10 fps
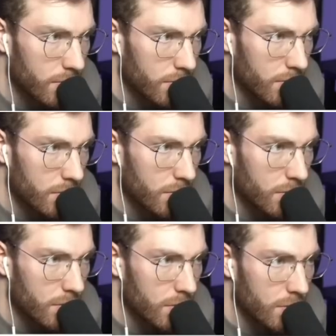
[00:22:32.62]

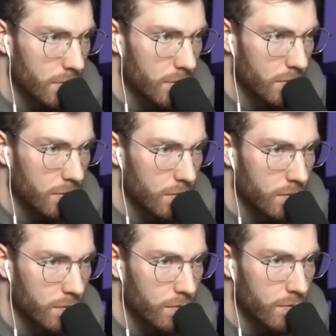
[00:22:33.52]

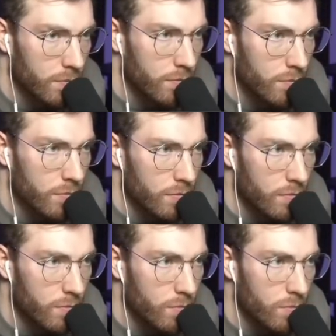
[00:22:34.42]

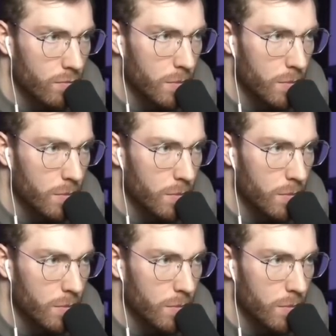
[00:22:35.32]
No one is speaking in this clip.